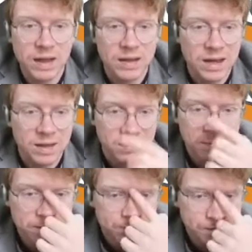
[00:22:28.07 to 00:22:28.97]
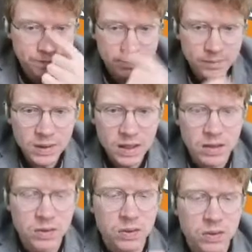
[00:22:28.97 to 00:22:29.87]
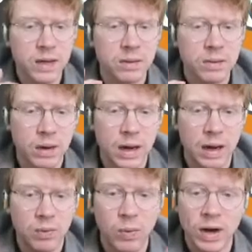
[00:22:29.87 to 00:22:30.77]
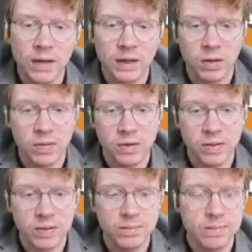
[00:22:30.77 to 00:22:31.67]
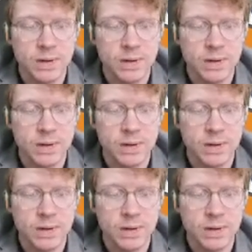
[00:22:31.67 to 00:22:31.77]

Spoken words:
for this lesson is to tick one of these options.